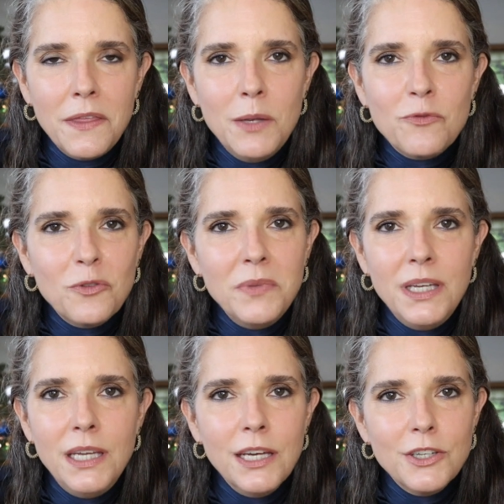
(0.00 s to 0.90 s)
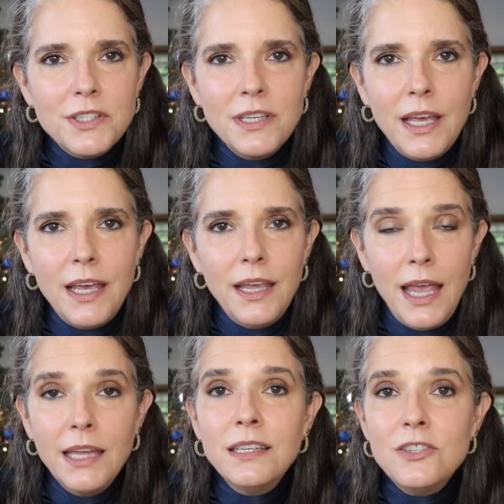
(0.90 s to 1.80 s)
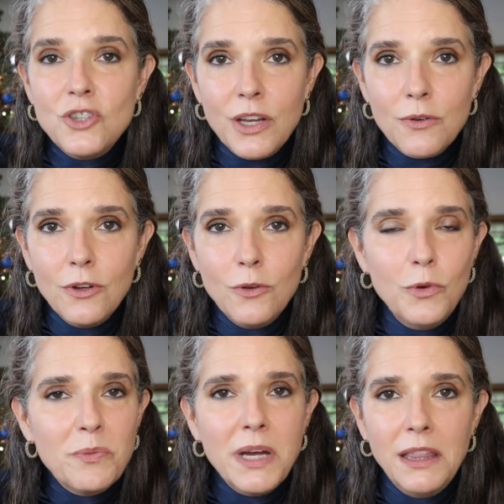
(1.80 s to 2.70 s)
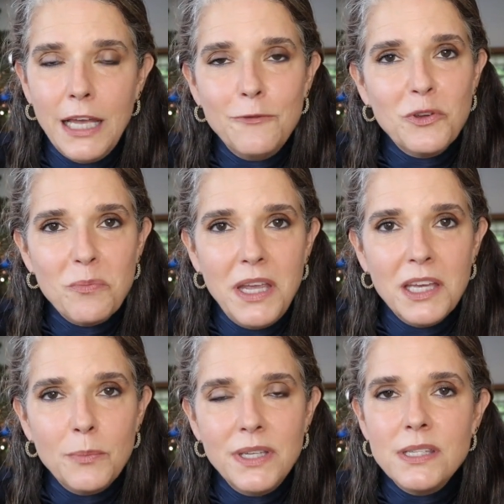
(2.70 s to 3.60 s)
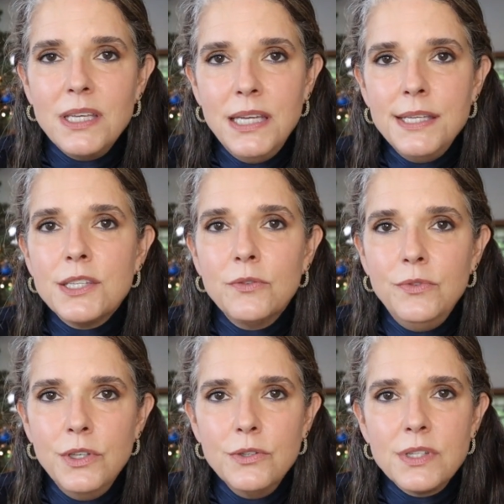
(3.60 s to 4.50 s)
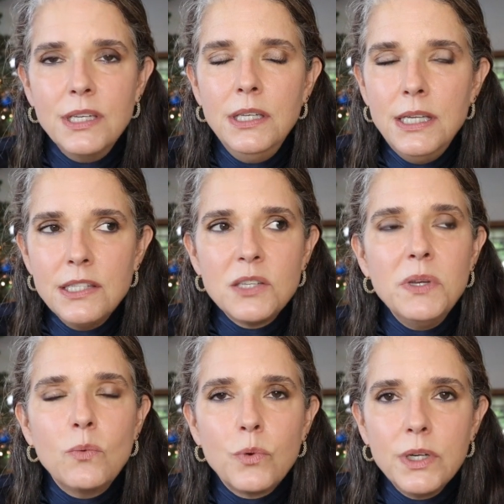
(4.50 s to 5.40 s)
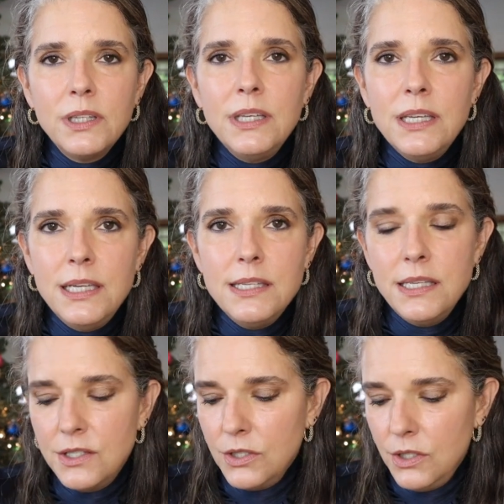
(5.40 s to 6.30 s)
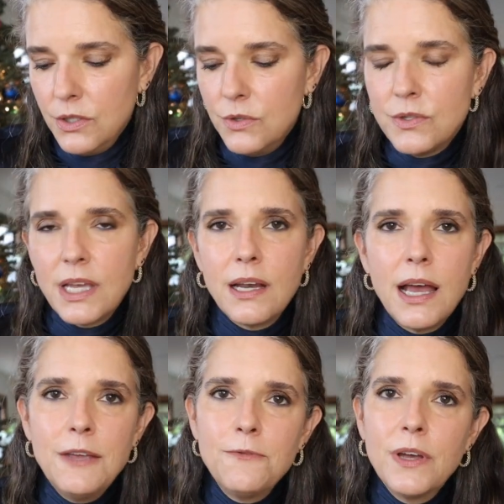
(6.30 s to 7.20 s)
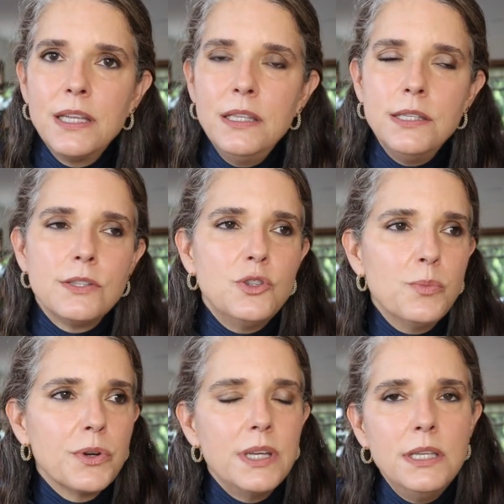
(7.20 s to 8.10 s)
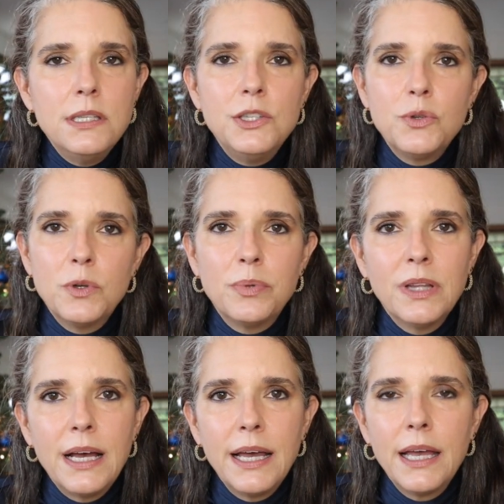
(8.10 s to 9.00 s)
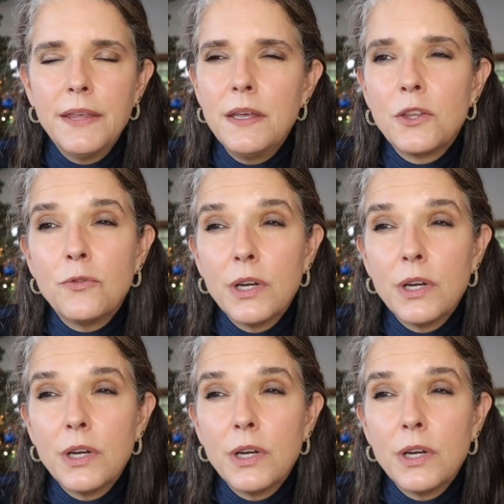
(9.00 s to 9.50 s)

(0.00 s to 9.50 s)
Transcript: theme for me here today and in general with my life with makeup is ease of use. It needs to be really easy to use and I find these super easy to apply. I think they're